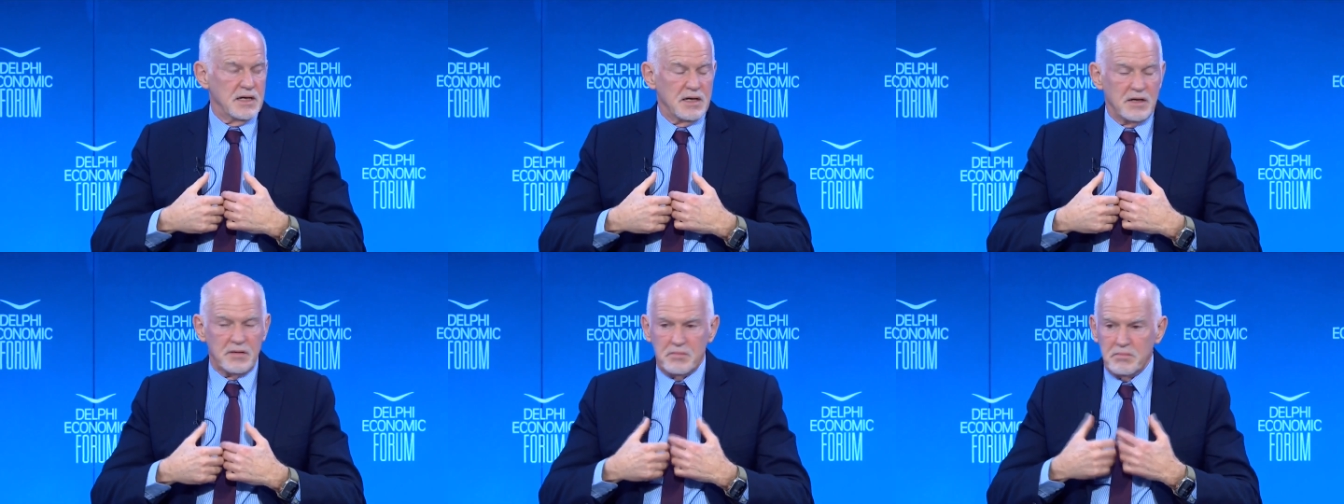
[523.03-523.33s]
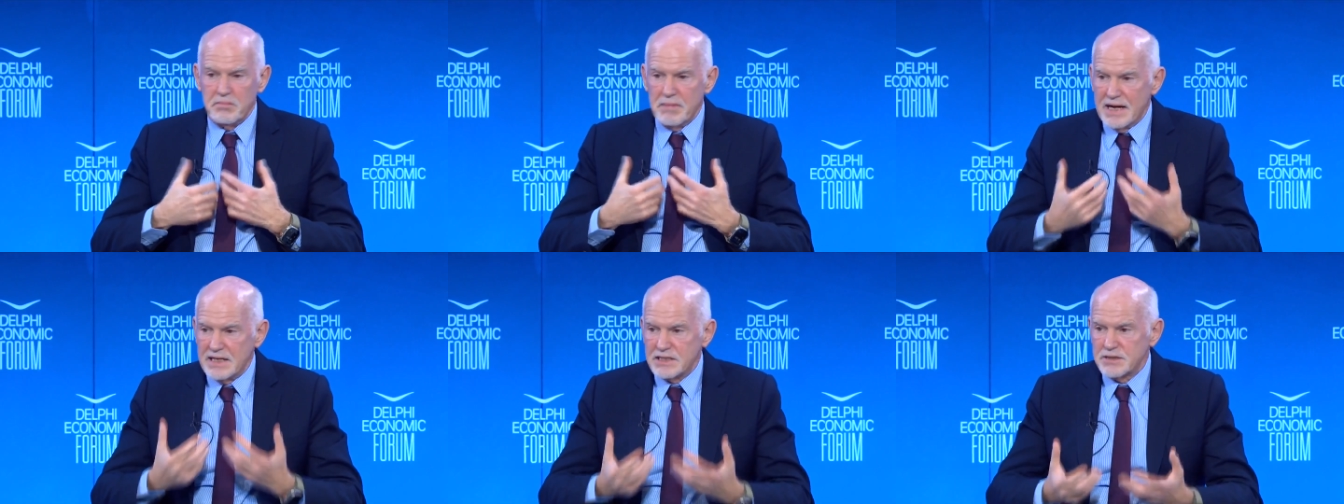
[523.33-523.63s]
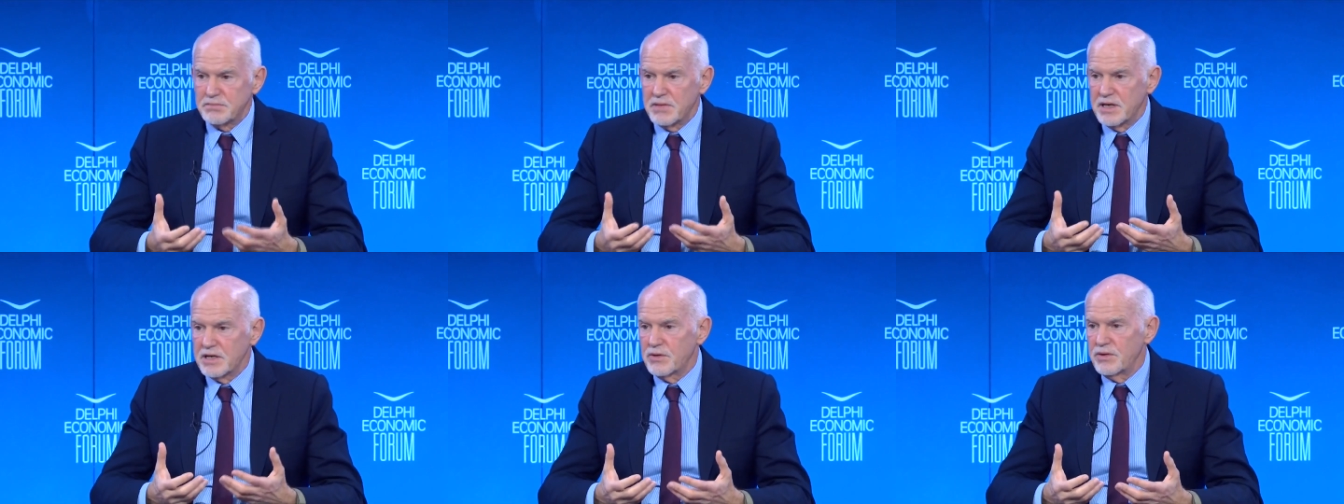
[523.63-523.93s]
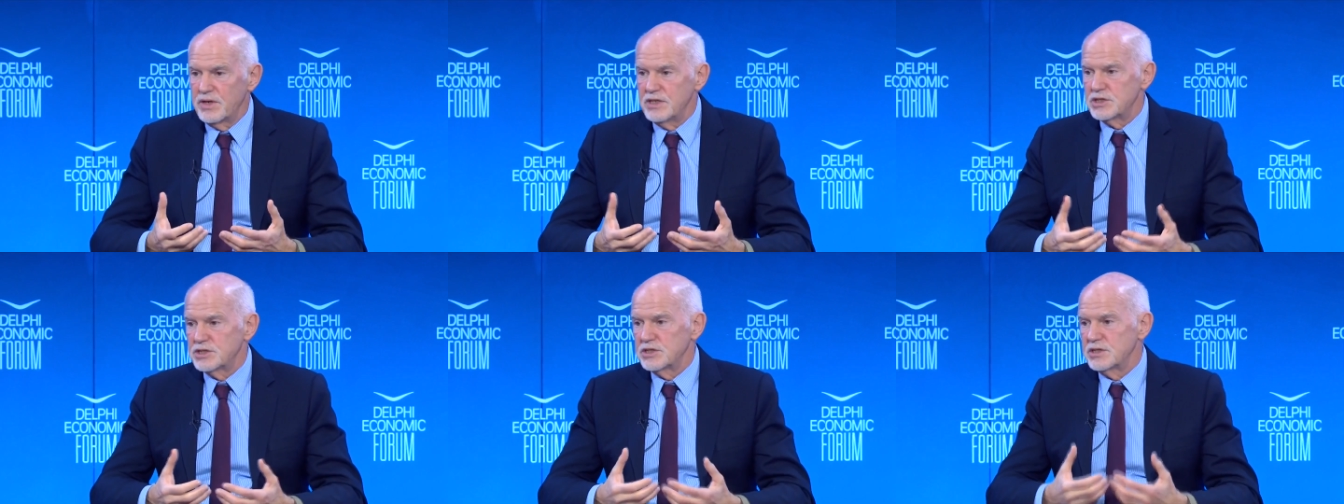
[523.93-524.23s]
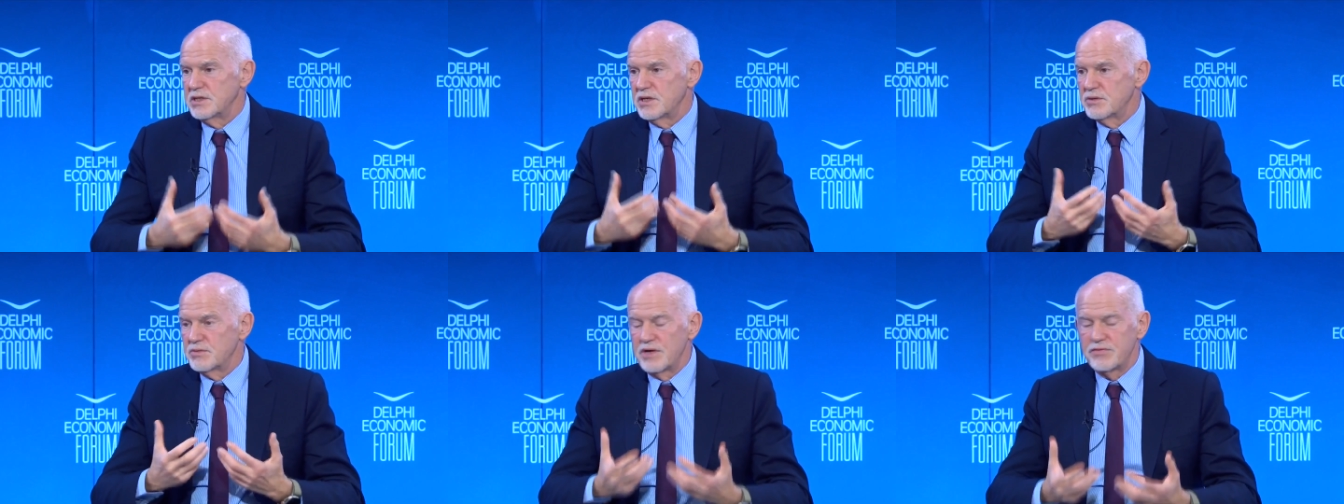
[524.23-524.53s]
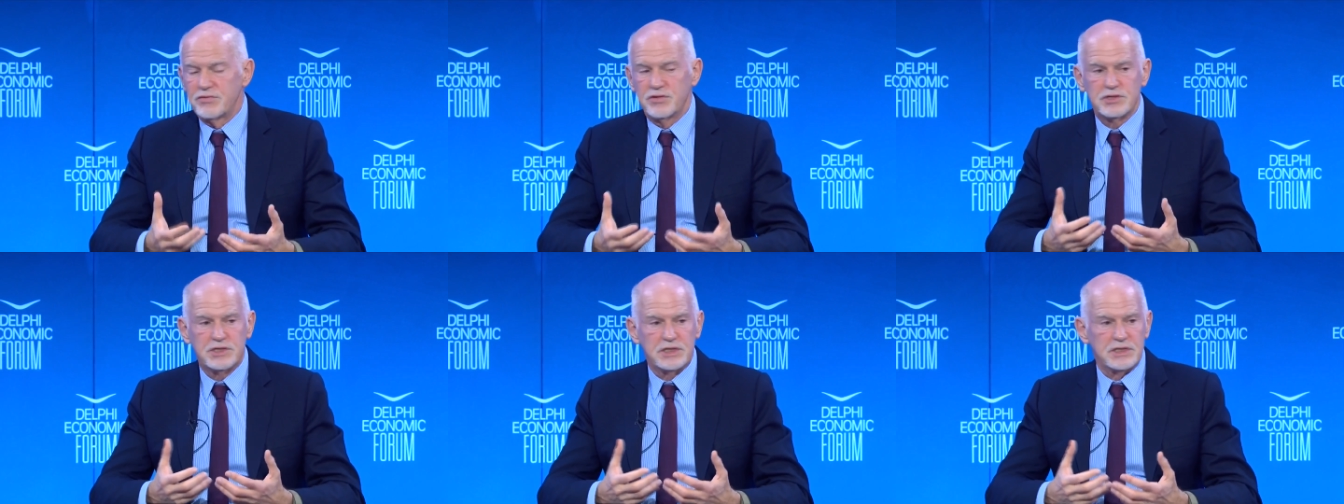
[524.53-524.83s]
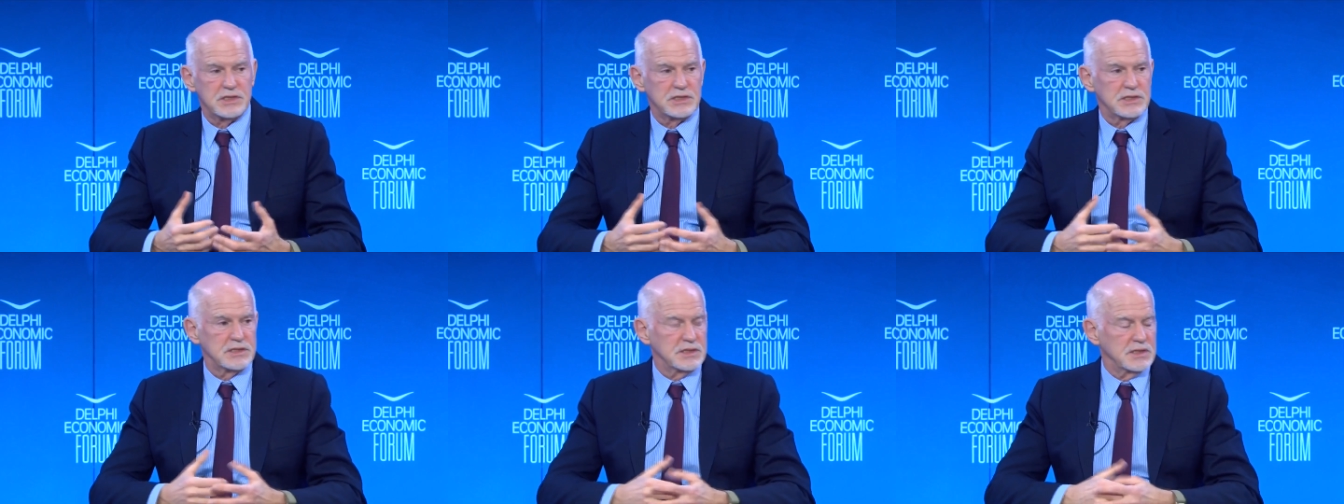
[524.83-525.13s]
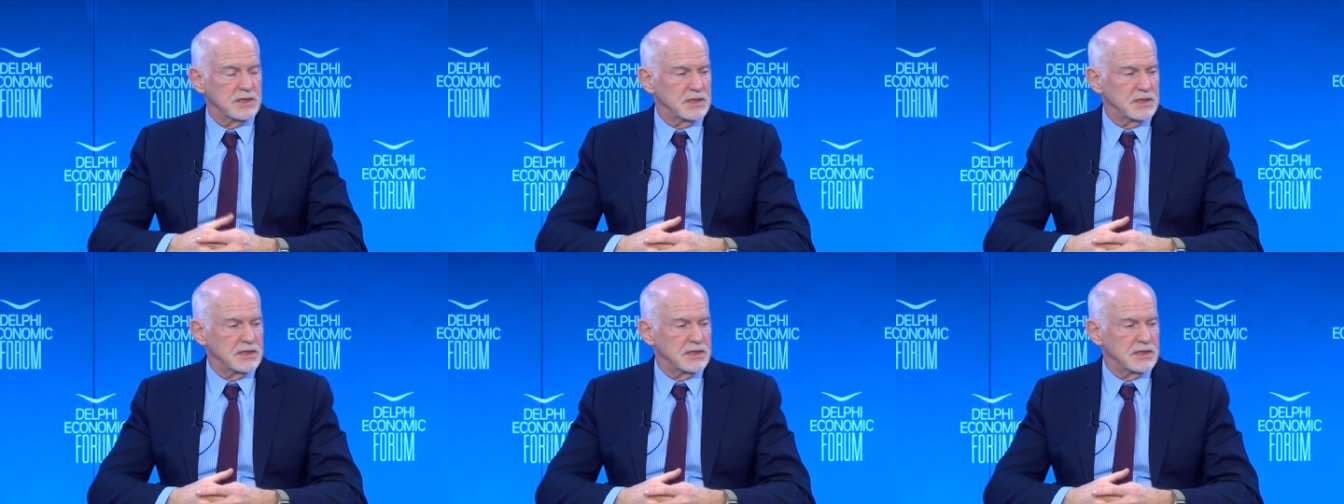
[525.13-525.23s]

mass migration and refugees,